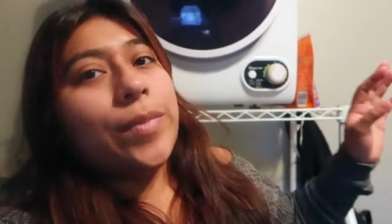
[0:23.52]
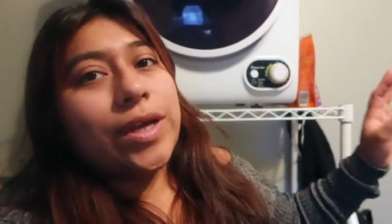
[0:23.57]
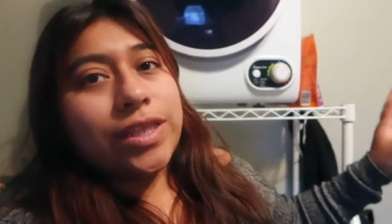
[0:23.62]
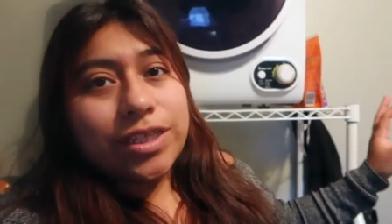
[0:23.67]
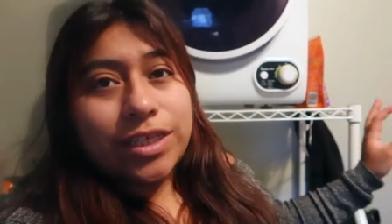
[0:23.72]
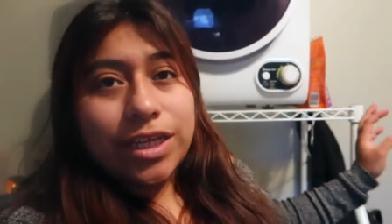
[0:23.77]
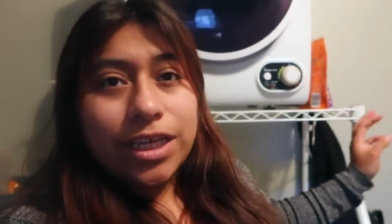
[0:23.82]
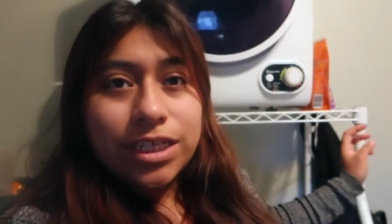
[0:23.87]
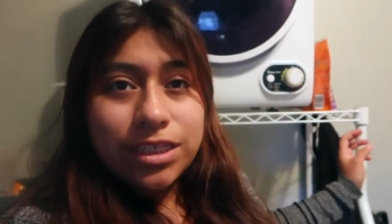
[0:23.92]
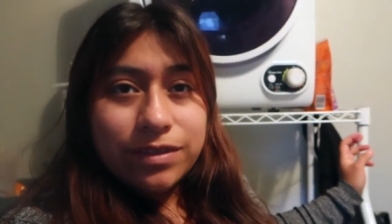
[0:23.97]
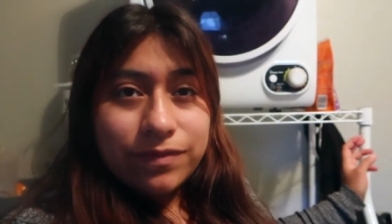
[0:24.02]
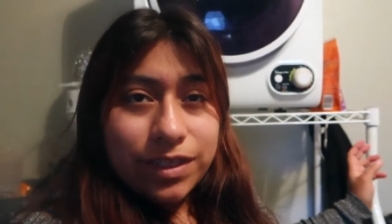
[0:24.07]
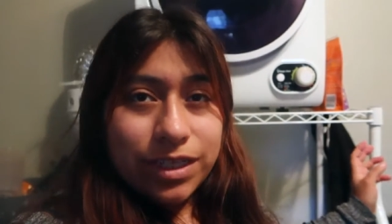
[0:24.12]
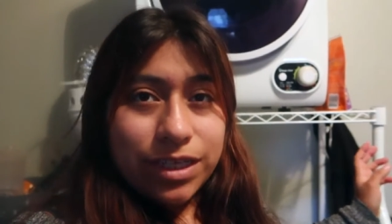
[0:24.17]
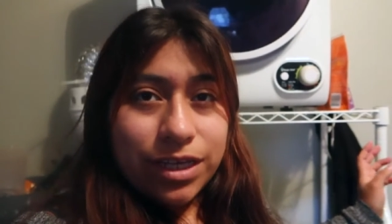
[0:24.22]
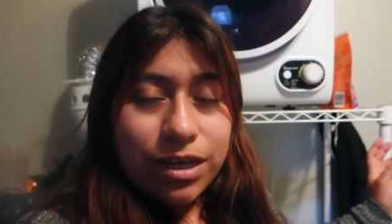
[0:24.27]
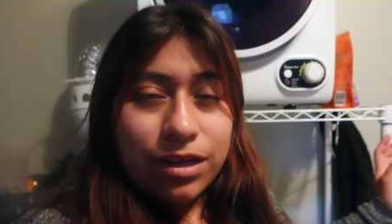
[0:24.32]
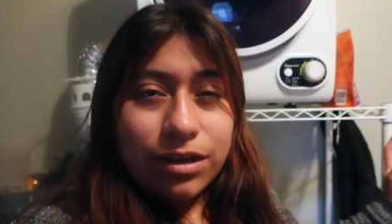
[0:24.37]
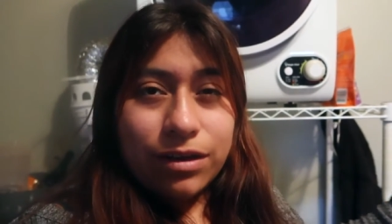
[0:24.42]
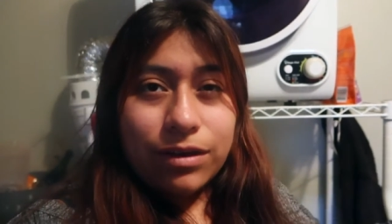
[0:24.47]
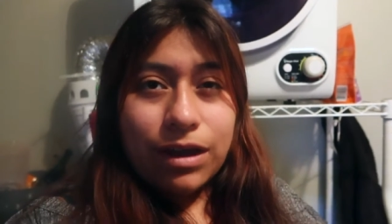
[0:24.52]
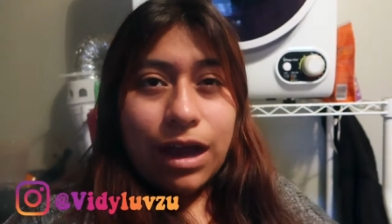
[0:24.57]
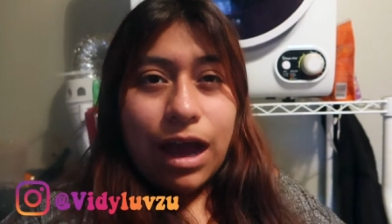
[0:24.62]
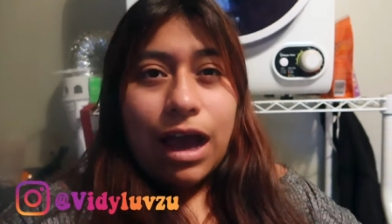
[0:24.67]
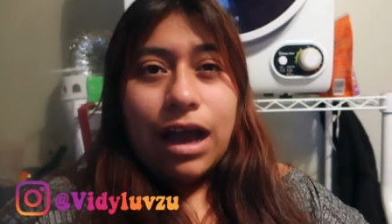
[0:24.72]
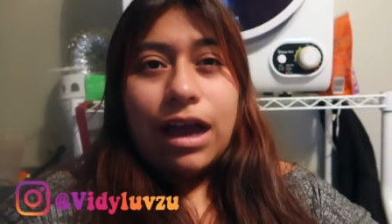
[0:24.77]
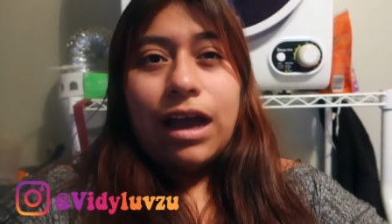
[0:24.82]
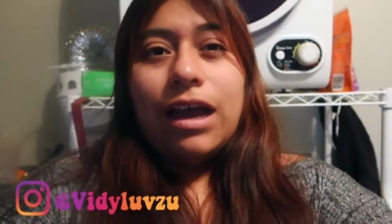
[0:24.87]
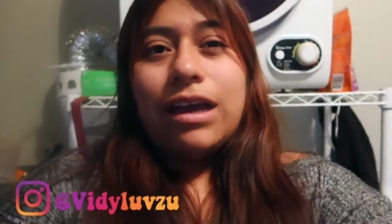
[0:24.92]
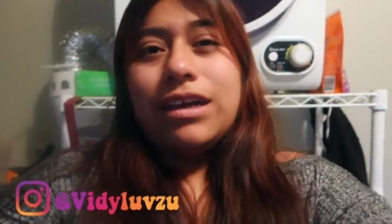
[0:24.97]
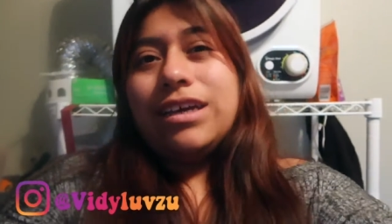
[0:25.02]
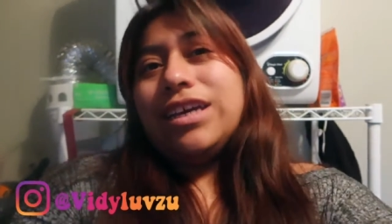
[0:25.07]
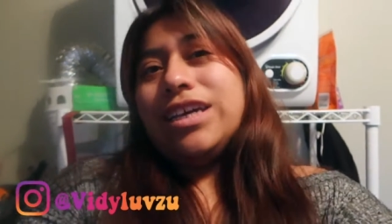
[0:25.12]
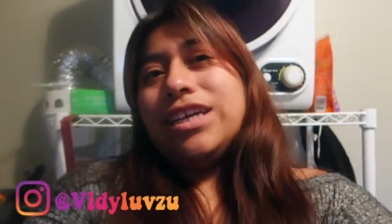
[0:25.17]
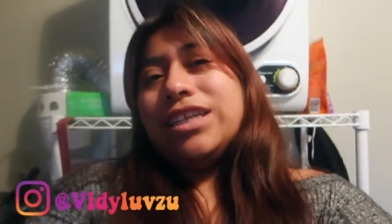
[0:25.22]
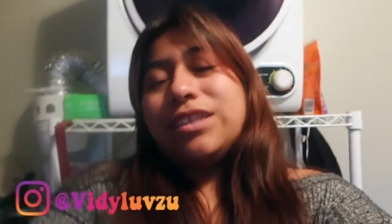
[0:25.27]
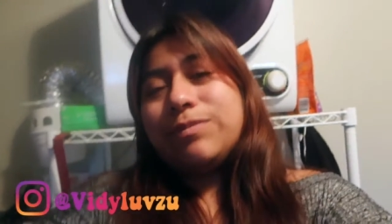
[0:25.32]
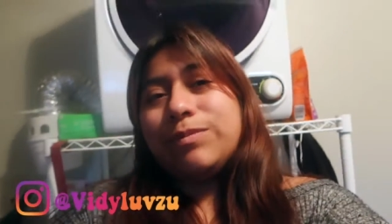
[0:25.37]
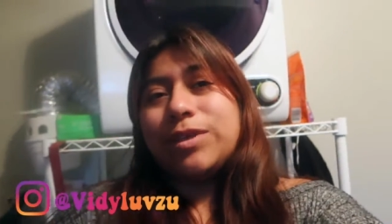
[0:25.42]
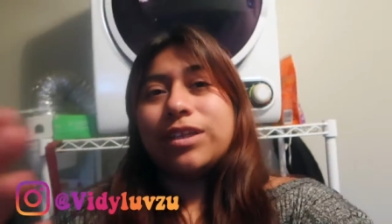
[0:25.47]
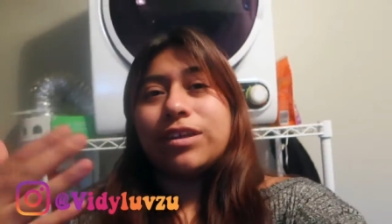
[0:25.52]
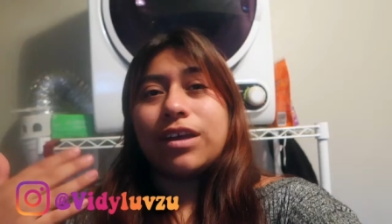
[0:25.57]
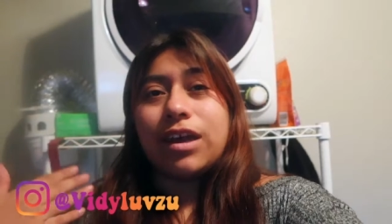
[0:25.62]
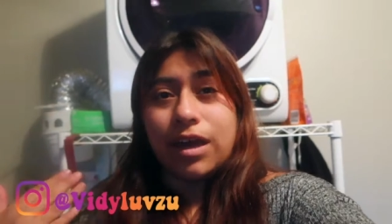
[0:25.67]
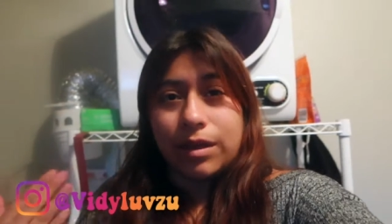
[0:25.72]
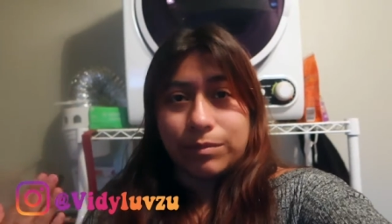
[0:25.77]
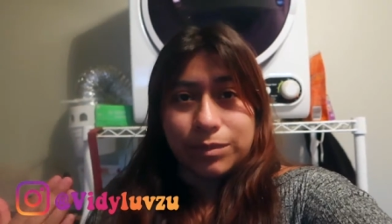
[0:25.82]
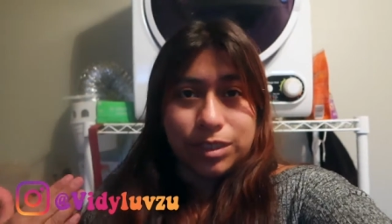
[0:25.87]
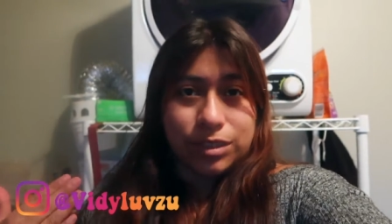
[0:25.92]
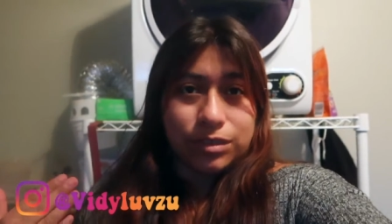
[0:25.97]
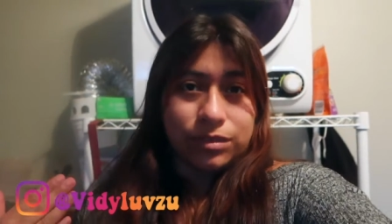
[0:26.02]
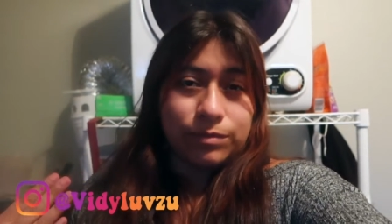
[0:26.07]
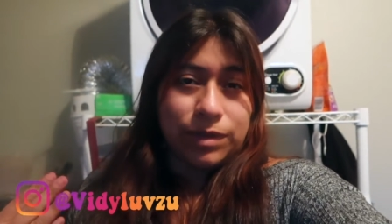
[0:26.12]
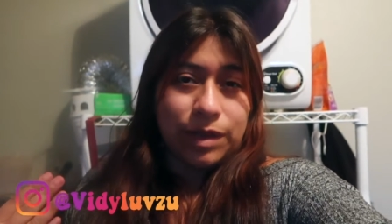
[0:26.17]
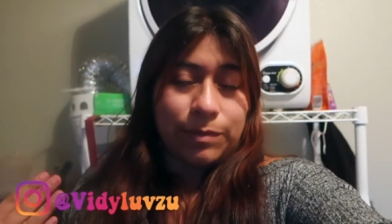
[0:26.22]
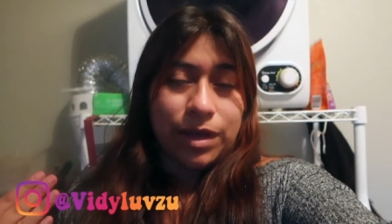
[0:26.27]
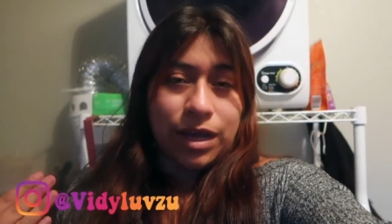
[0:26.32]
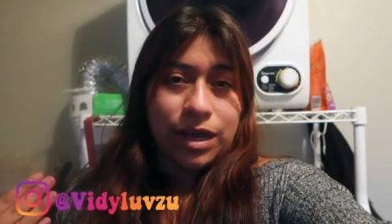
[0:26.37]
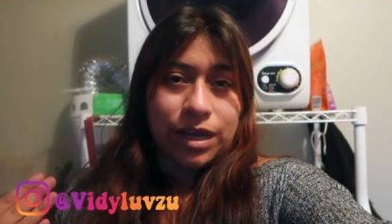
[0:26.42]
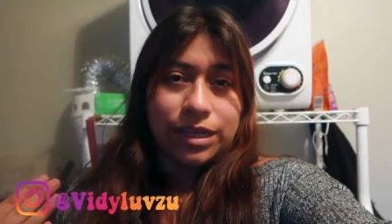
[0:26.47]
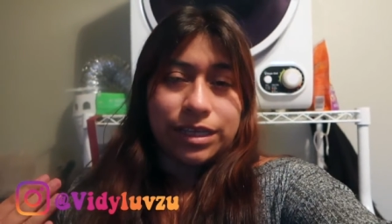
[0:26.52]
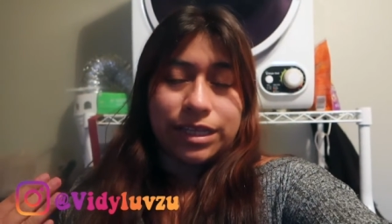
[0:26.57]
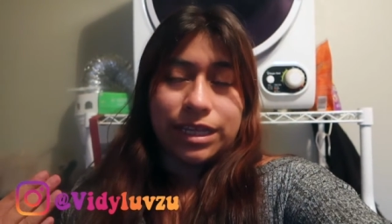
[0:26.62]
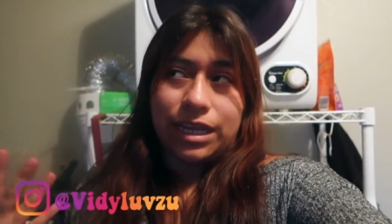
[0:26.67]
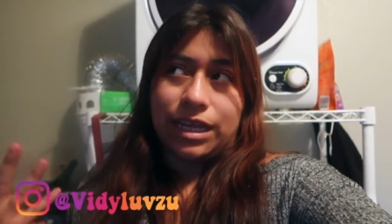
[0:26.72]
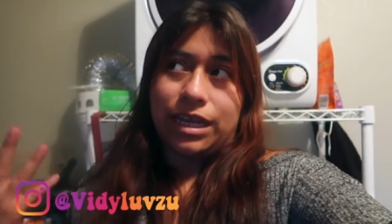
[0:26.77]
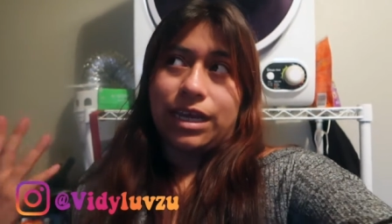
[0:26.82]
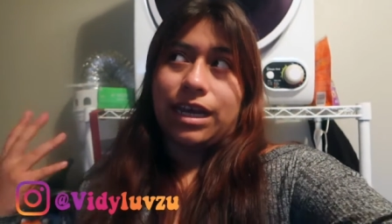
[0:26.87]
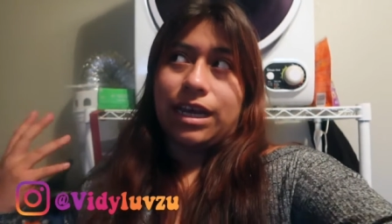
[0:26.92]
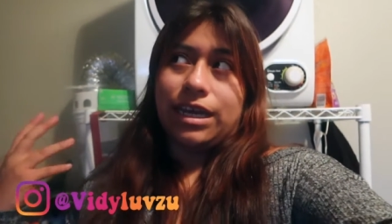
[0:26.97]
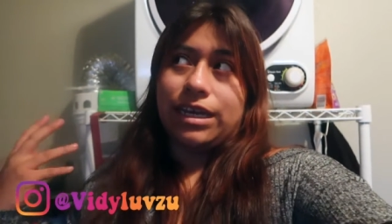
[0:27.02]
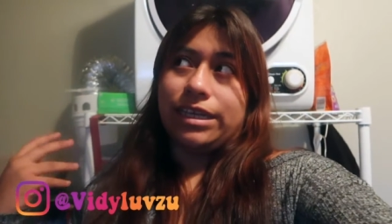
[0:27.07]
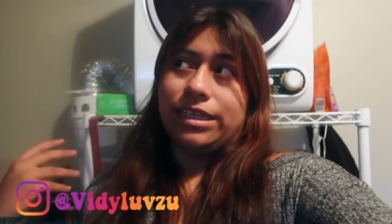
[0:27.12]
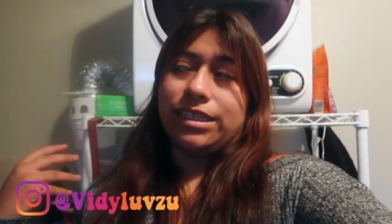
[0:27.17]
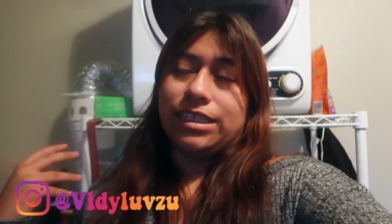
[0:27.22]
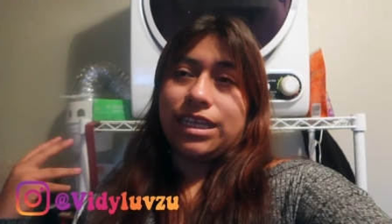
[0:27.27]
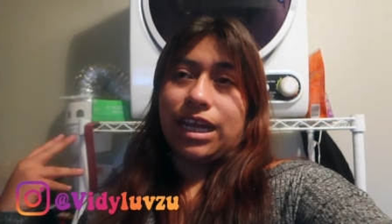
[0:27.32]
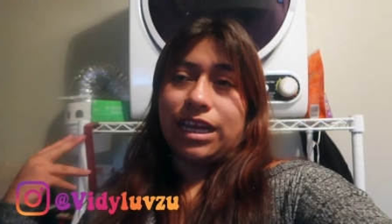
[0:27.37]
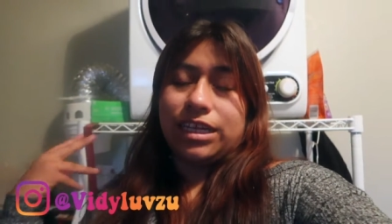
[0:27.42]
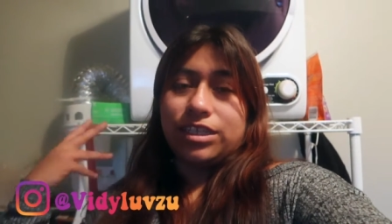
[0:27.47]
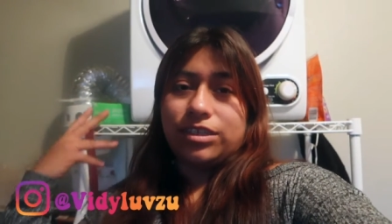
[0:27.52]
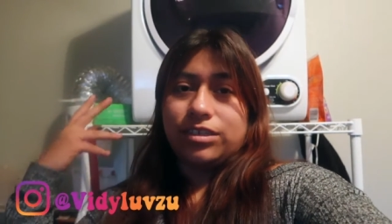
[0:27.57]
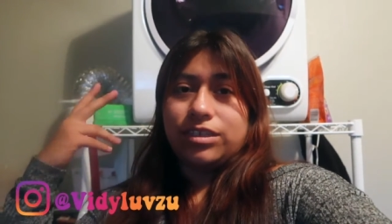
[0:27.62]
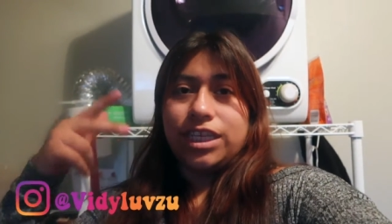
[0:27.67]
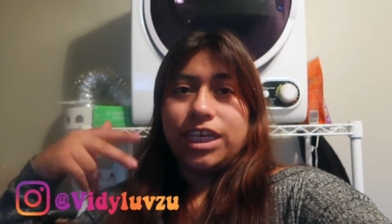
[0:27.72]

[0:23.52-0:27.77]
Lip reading: But today's video, it's been come to my mind that it's time to